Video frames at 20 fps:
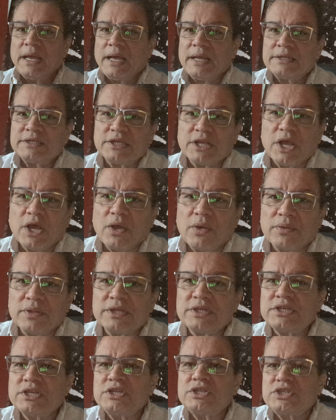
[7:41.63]
So
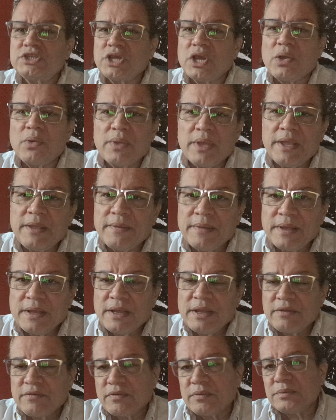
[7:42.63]
this is Joey
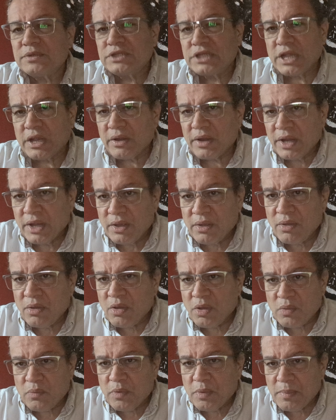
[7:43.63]
from Cherry Hill
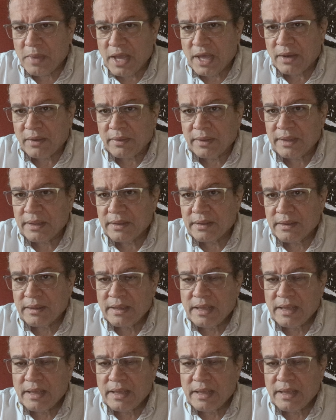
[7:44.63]
Home Remodeling.